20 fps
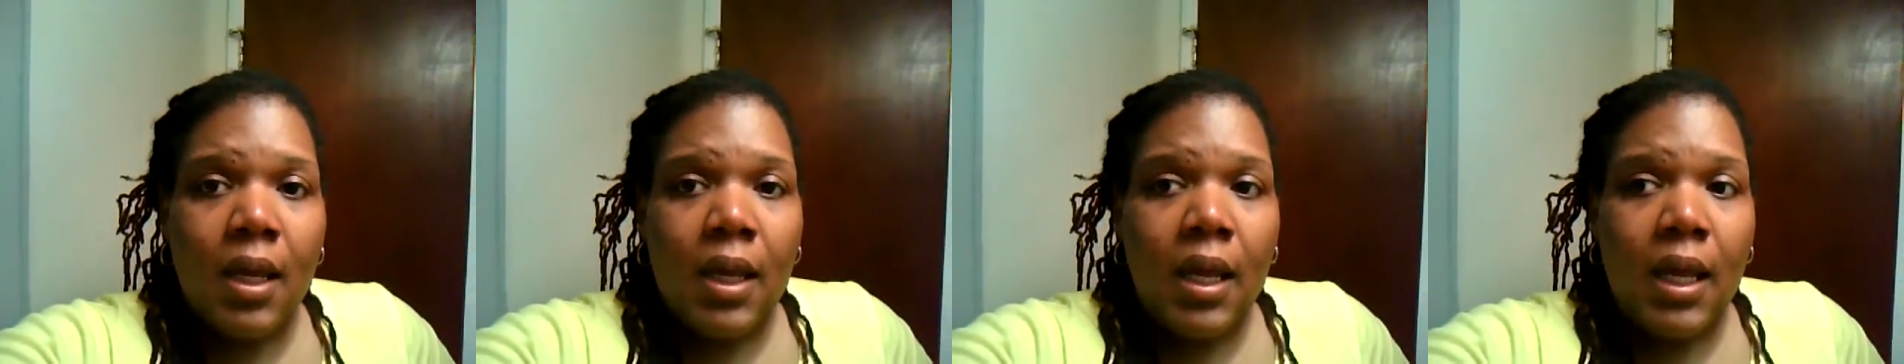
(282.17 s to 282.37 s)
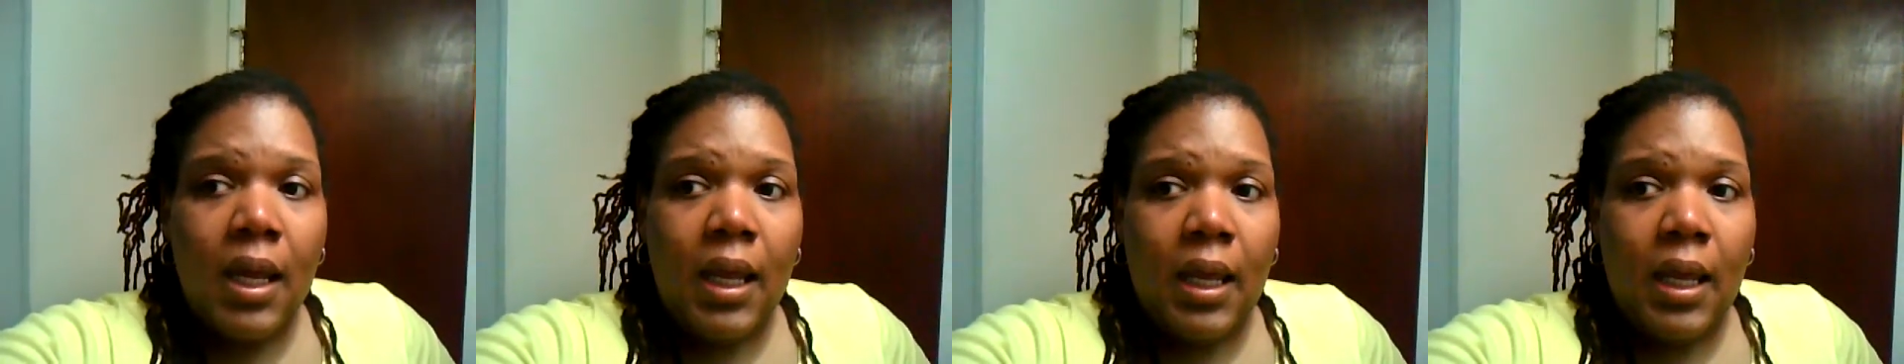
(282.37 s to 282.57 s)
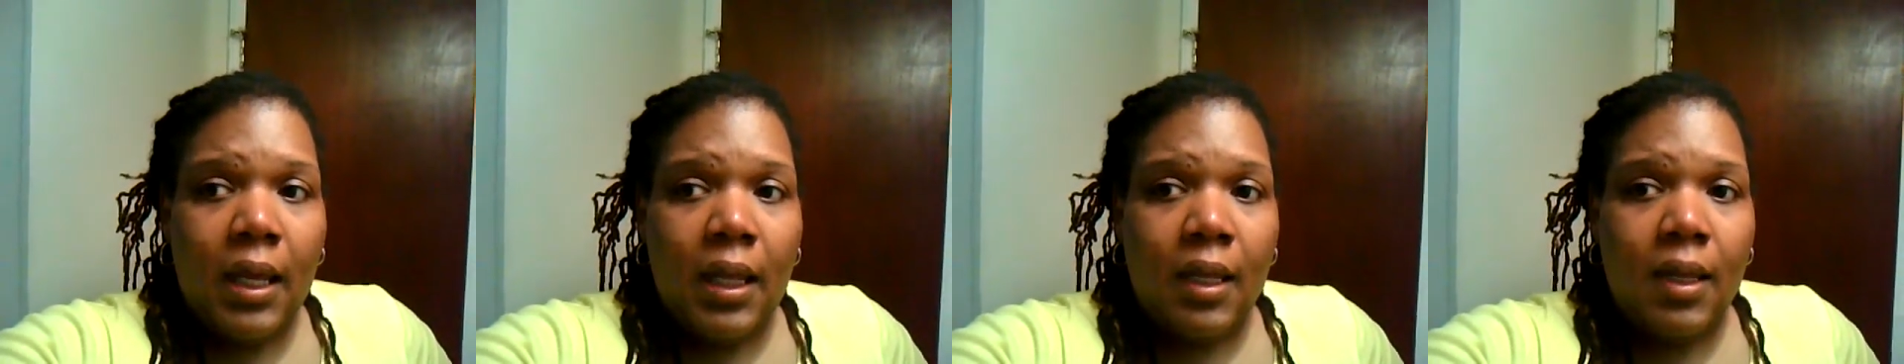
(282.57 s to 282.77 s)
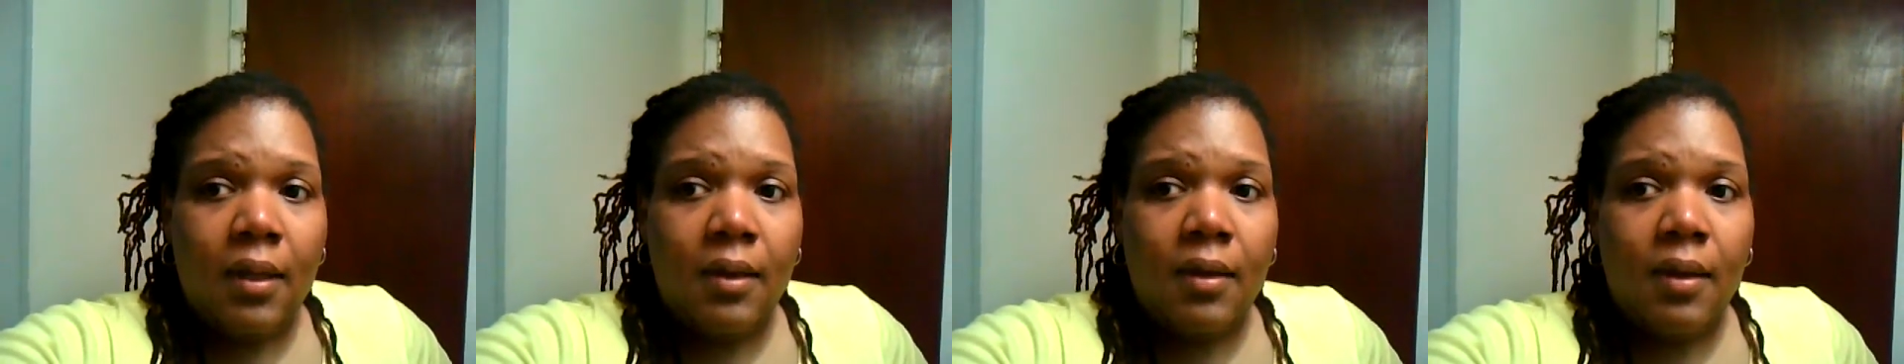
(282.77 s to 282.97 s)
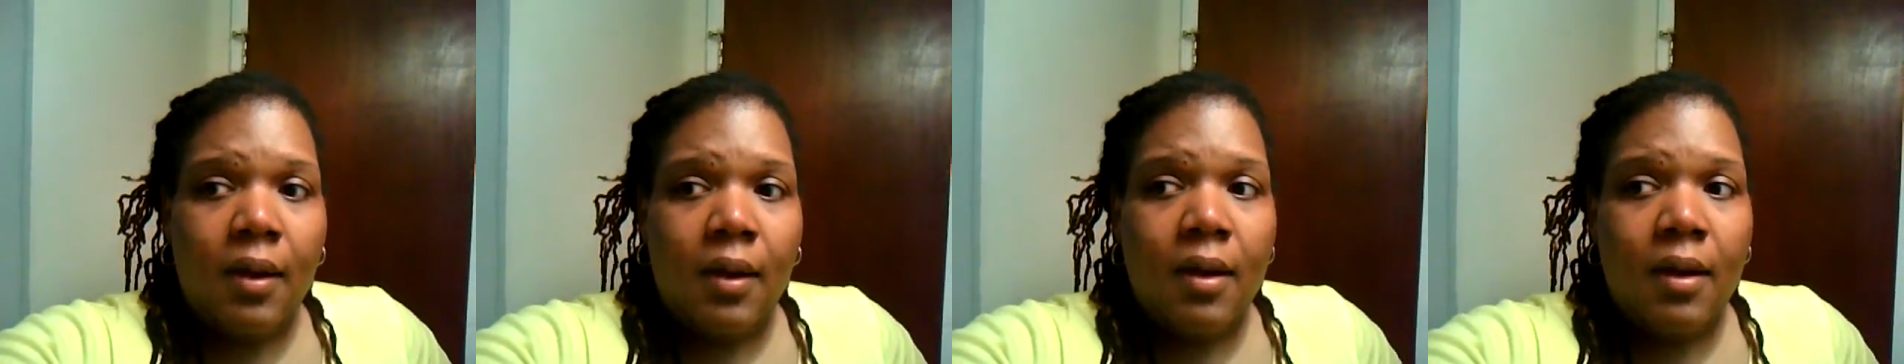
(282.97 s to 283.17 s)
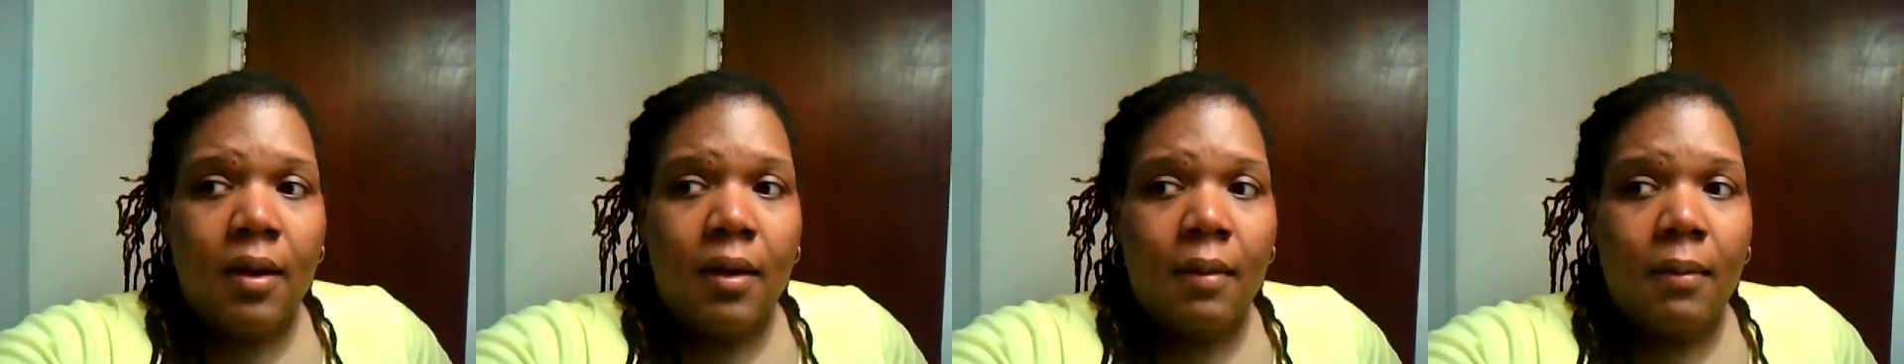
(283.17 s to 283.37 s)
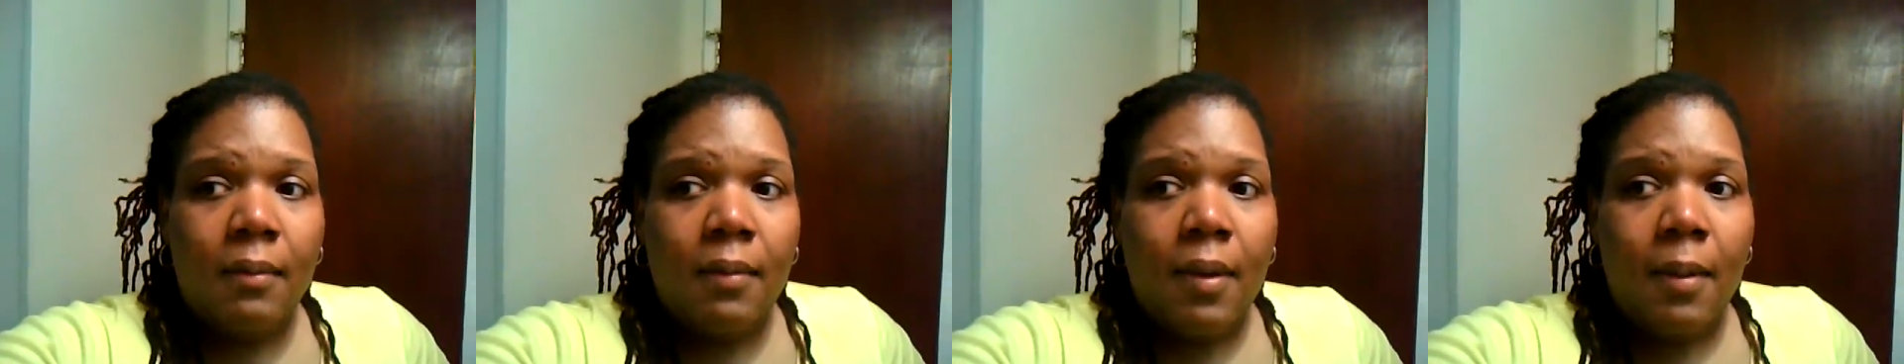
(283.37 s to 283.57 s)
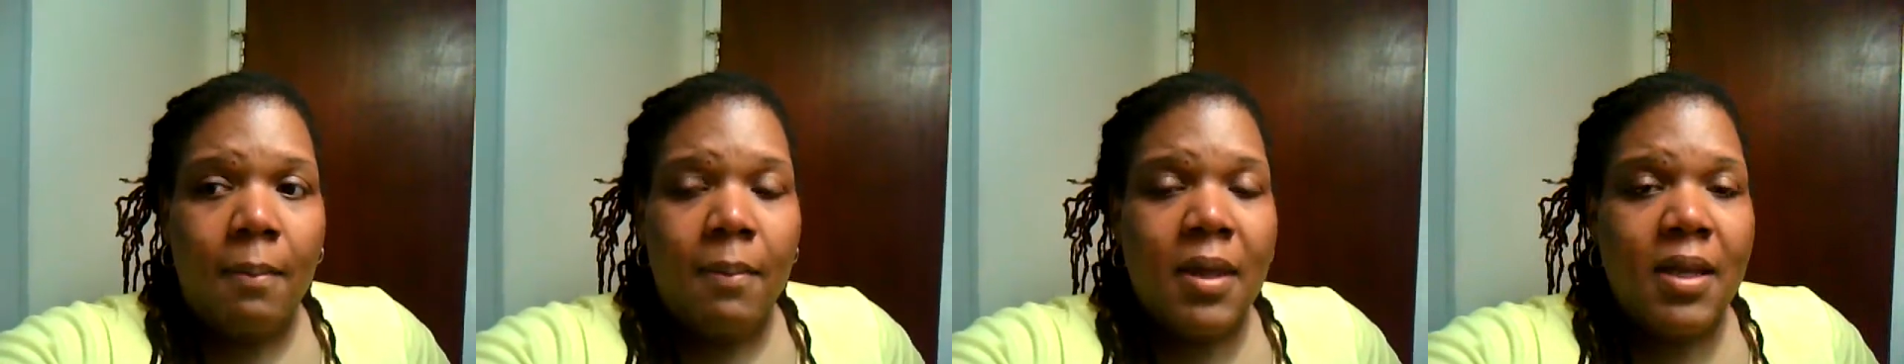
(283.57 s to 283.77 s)
And
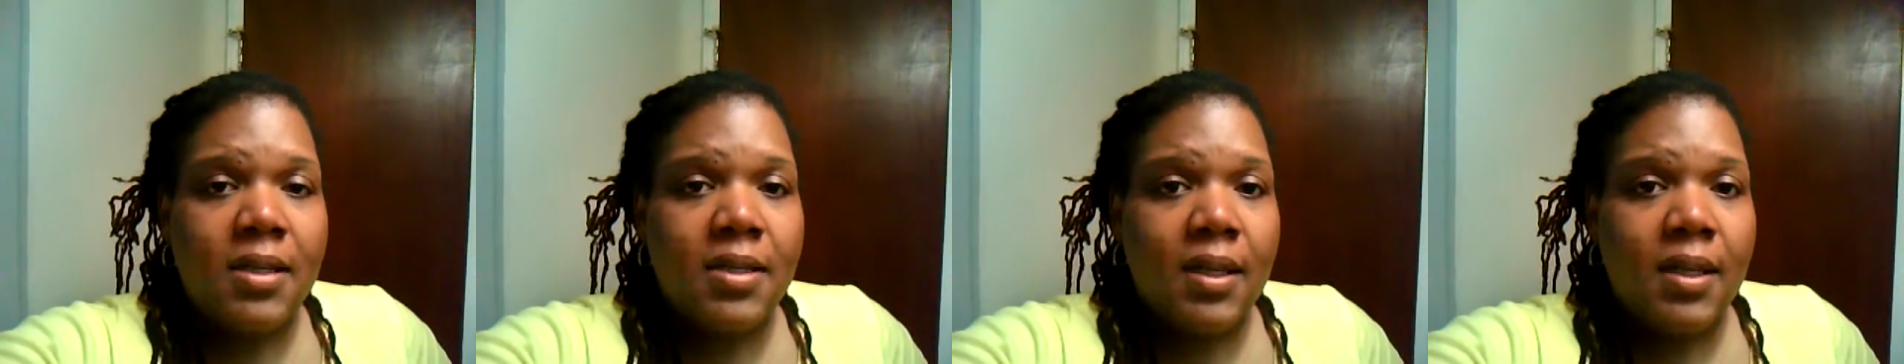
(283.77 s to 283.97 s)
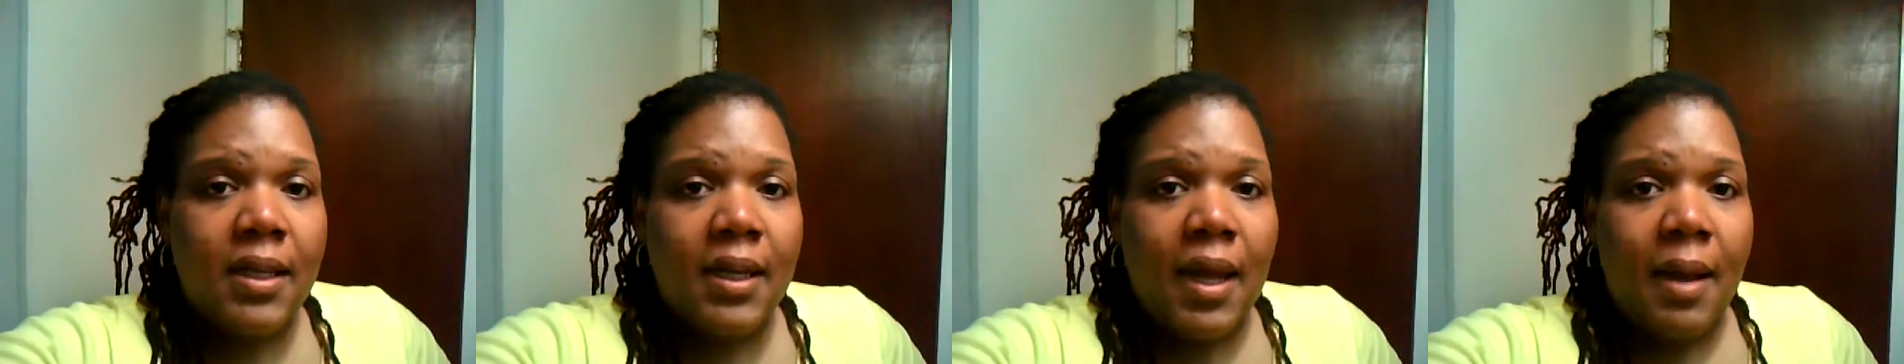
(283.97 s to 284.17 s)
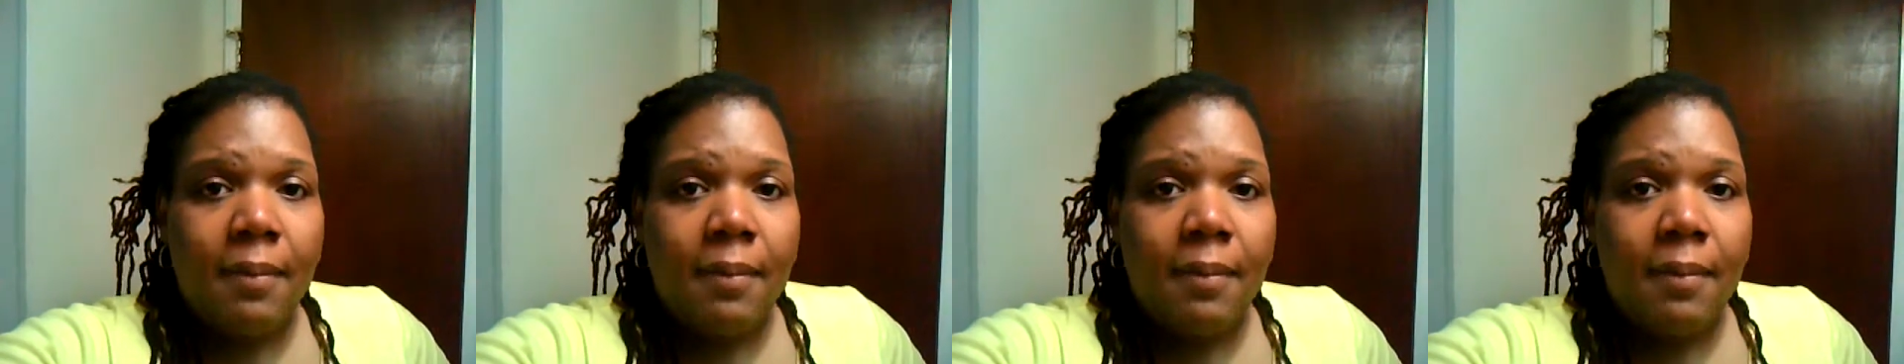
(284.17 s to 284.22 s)
mentally,